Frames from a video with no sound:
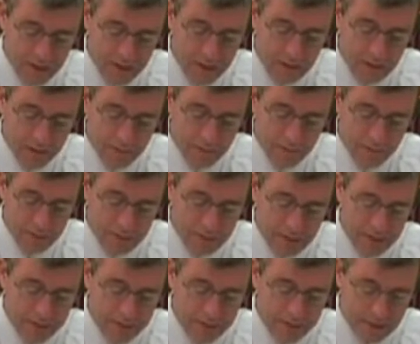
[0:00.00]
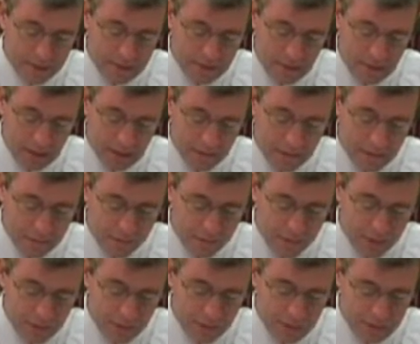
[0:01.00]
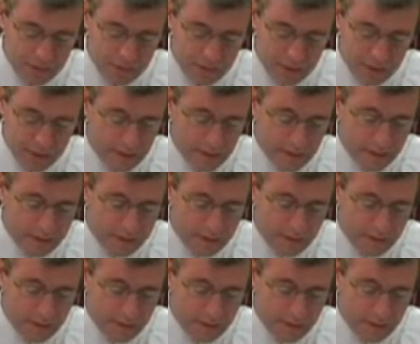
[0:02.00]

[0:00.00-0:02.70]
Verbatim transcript: created, and proclaimed a love whose purity